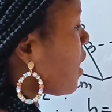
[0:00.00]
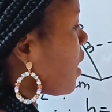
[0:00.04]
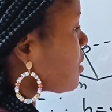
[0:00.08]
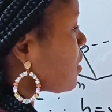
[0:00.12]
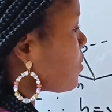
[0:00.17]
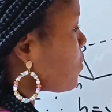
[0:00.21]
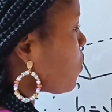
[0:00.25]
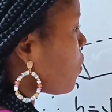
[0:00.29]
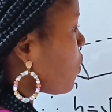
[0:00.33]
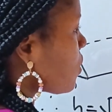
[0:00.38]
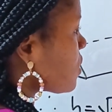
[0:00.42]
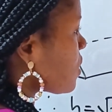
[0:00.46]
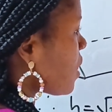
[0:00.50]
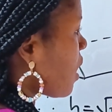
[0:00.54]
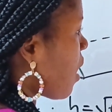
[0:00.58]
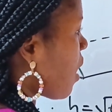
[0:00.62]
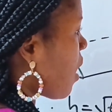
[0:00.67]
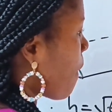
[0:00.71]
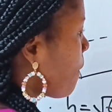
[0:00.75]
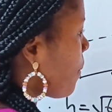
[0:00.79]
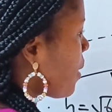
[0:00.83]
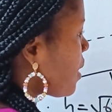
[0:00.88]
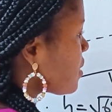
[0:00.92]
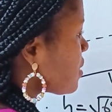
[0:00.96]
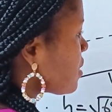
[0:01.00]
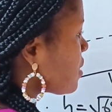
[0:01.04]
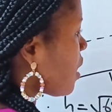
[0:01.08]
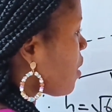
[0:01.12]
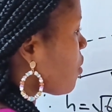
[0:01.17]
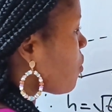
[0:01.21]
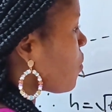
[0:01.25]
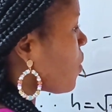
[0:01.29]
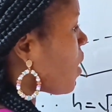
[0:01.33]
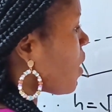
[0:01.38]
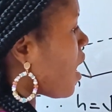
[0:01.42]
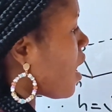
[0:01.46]
get what? Our base
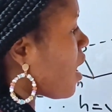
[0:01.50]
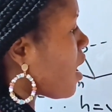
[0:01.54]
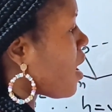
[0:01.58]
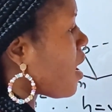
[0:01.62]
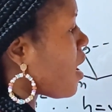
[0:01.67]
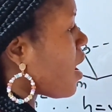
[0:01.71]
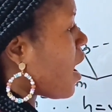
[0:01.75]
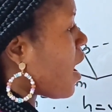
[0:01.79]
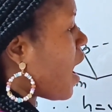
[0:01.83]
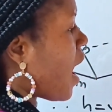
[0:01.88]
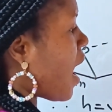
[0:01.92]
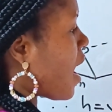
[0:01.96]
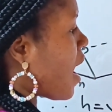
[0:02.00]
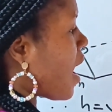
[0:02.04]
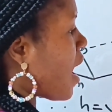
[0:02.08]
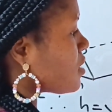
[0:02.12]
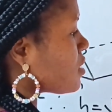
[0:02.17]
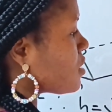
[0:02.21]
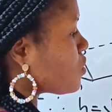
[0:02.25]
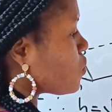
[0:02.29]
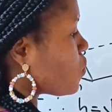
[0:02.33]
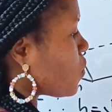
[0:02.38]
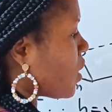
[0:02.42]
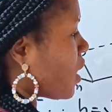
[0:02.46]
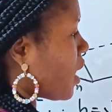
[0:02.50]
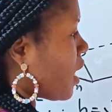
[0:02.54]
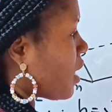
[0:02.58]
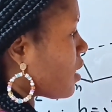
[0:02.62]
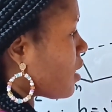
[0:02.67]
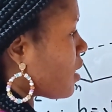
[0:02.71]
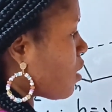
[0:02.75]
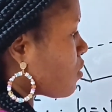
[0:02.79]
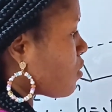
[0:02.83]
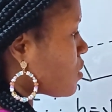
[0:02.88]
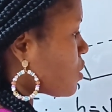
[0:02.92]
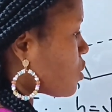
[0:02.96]
area, and we
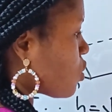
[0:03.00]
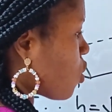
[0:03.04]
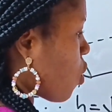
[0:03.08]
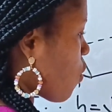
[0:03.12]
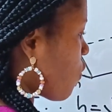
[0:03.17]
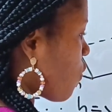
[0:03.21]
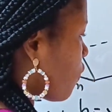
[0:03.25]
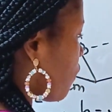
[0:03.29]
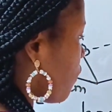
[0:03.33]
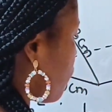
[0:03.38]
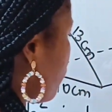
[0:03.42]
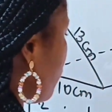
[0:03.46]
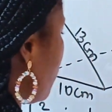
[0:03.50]
can now solve